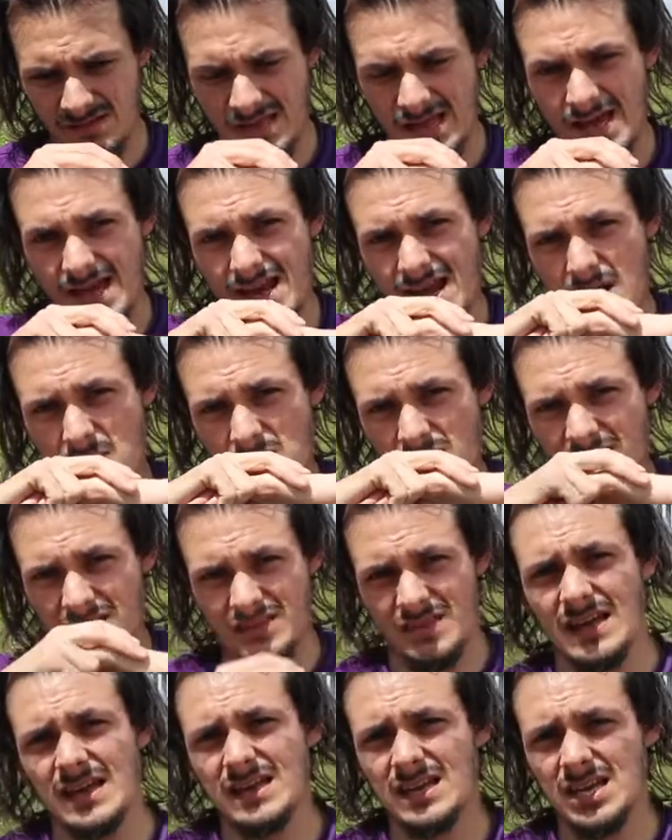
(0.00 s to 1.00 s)
And I want to
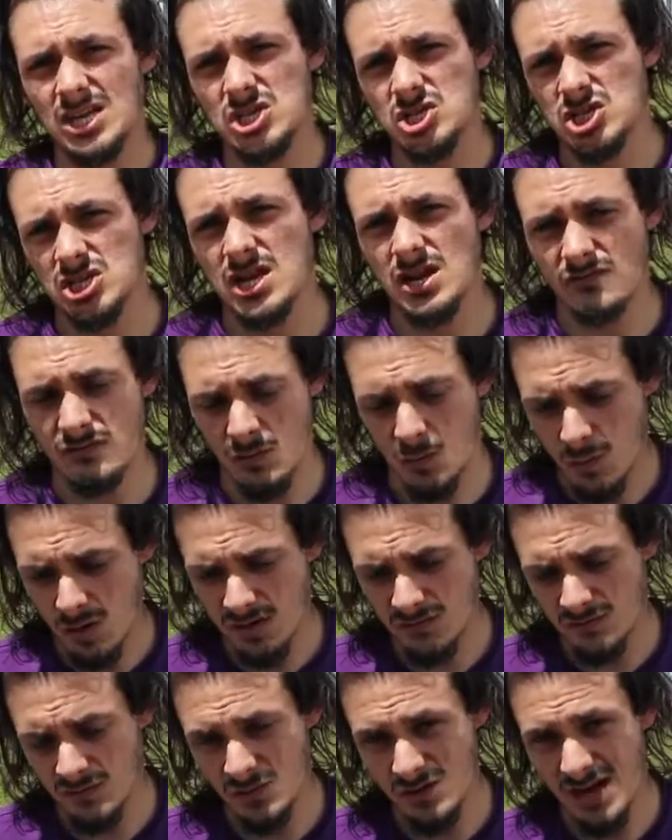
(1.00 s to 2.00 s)
thank each and every one
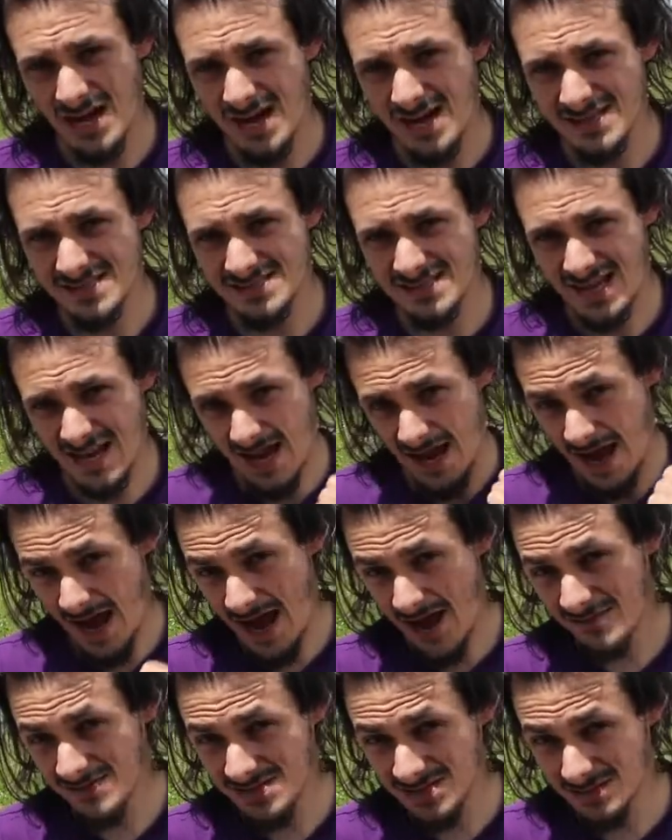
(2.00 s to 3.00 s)
of you guys that
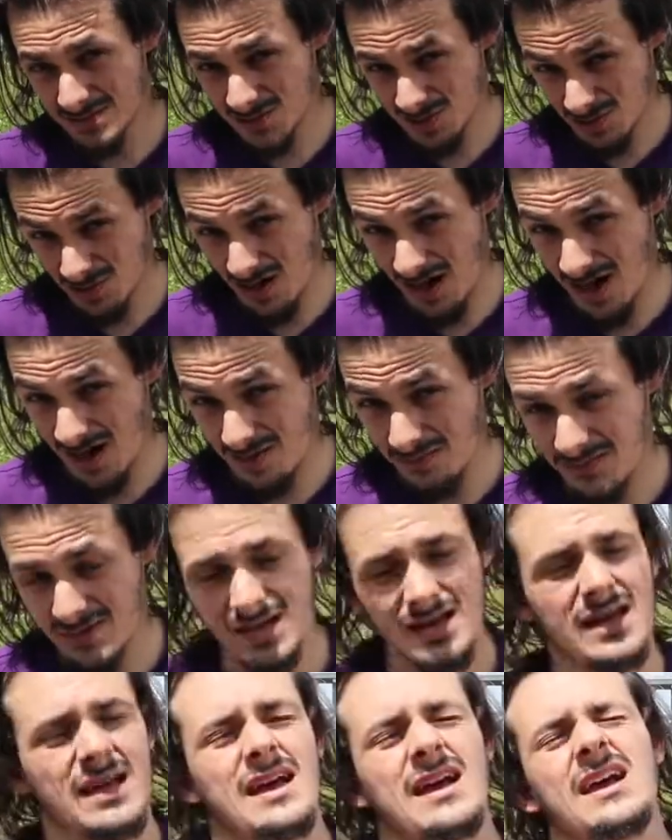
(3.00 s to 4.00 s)
have subscribed.
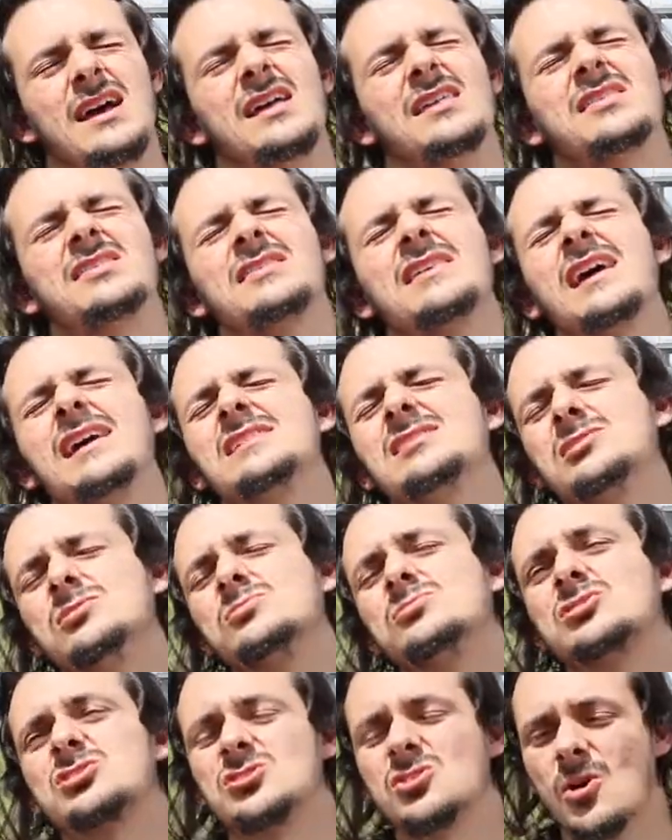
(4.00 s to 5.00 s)
Thank you
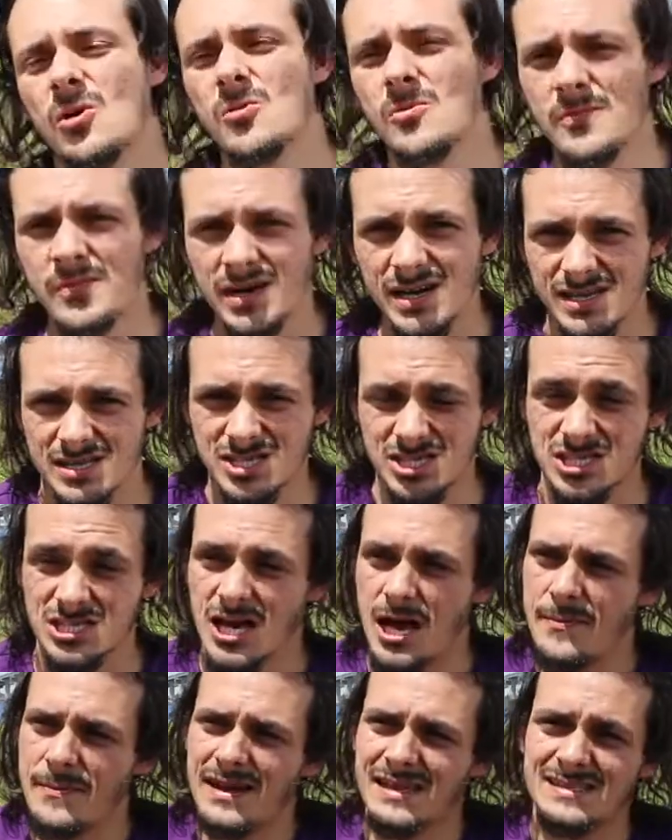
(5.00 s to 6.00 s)
so much.
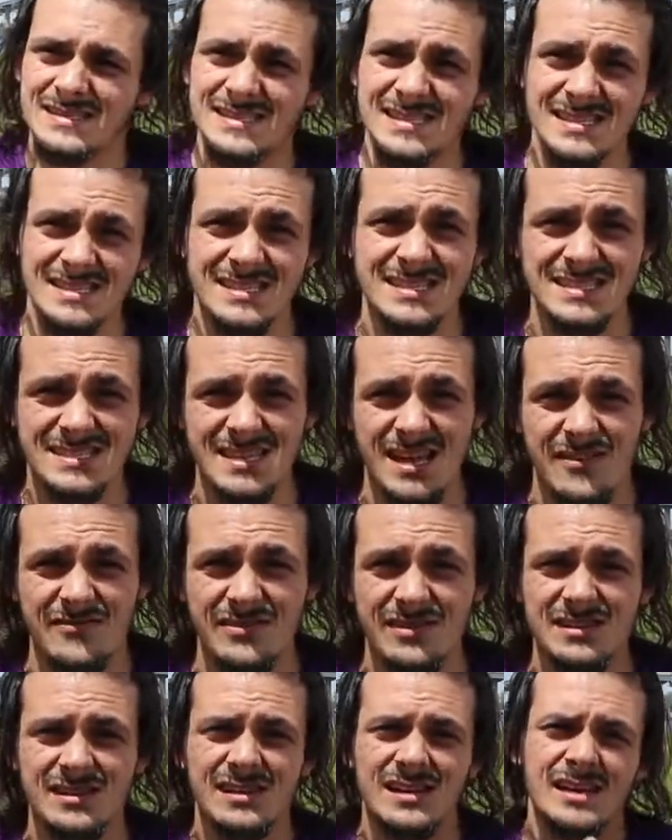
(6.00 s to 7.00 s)
I'm at
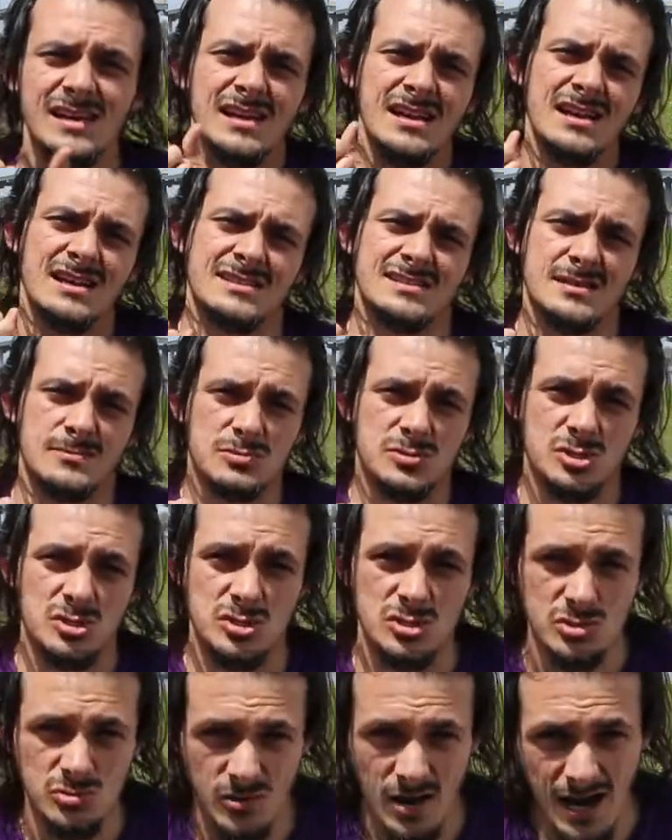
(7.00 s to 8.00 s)
67
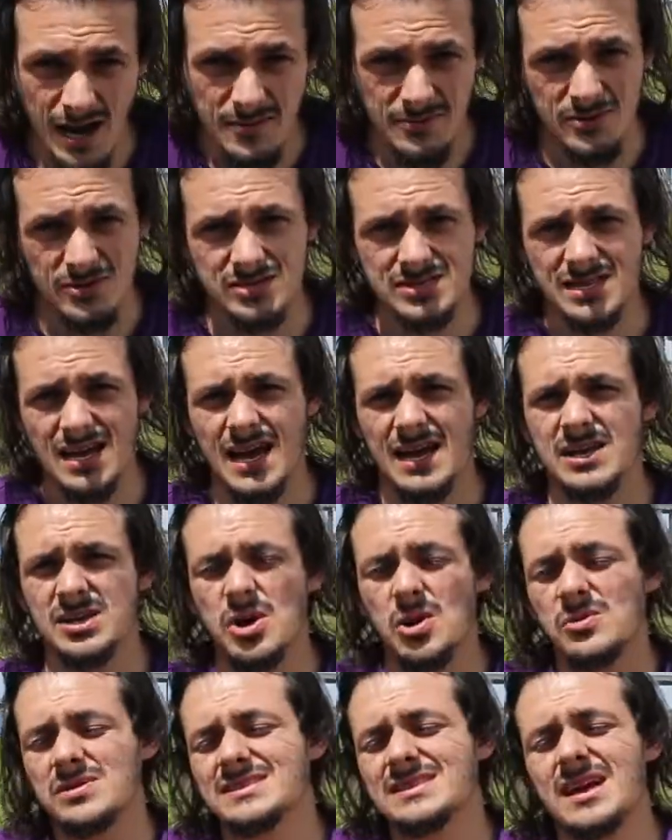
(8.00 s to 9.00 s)
subscribers. I
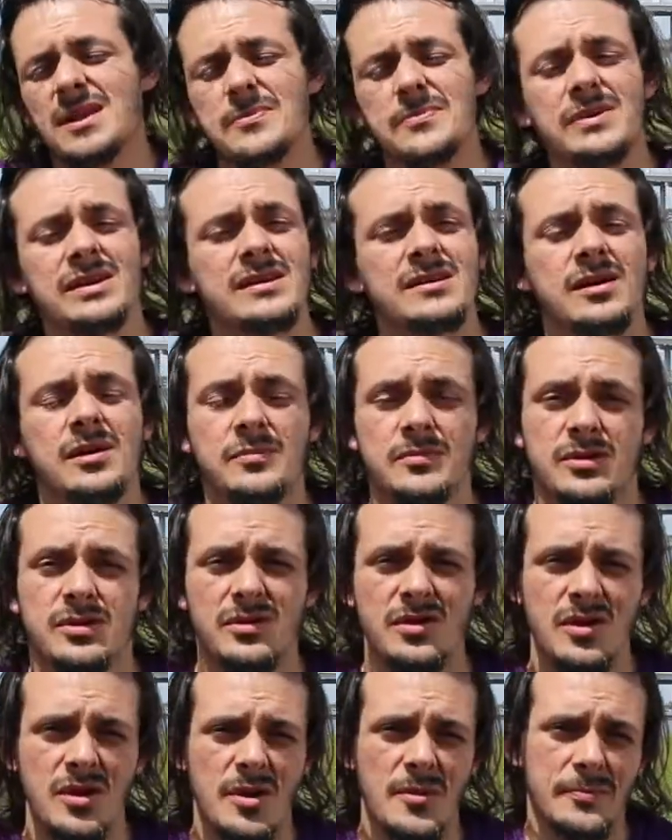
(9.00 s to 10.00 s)
know it's not a big number,
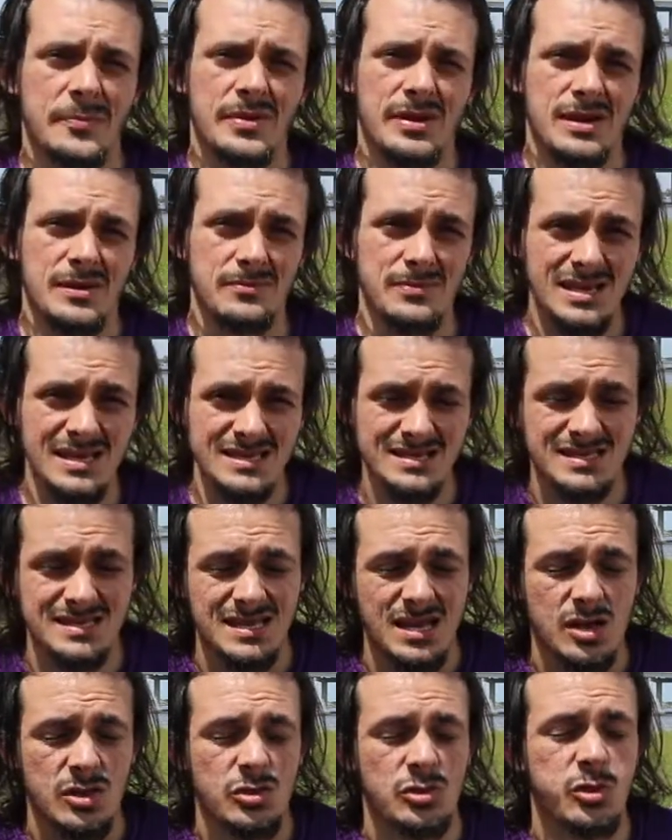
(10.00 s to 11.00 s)
but it means
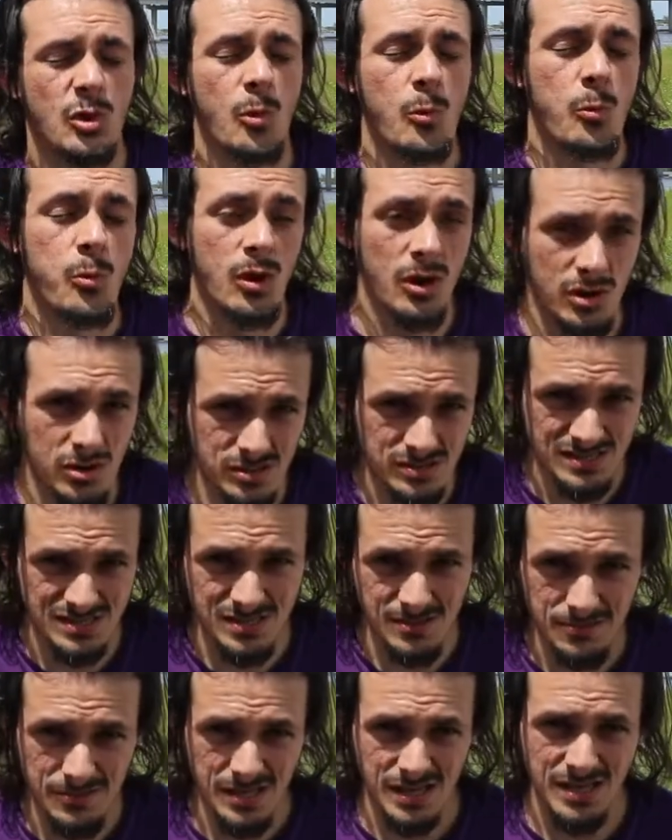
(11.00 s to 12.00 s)
the world
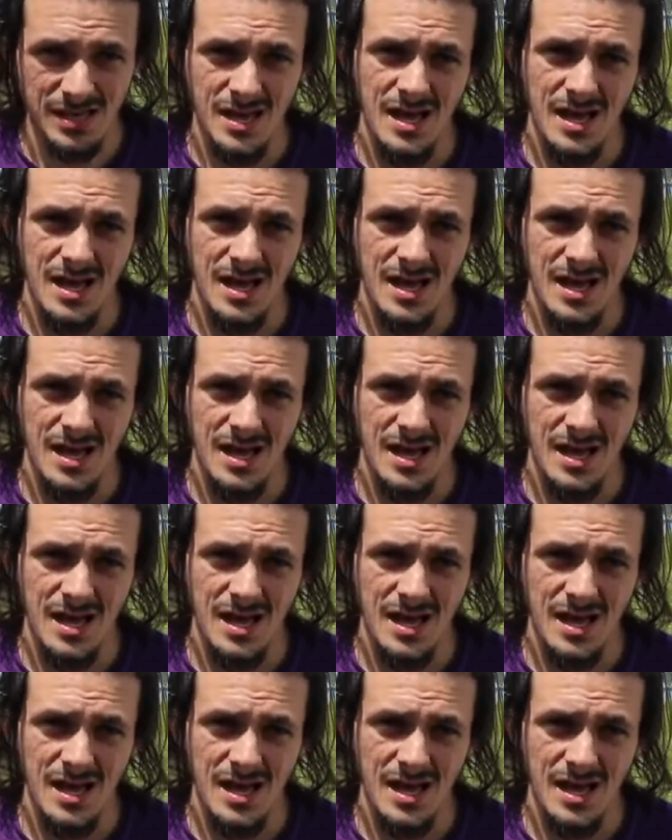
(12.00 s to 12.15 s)
to me.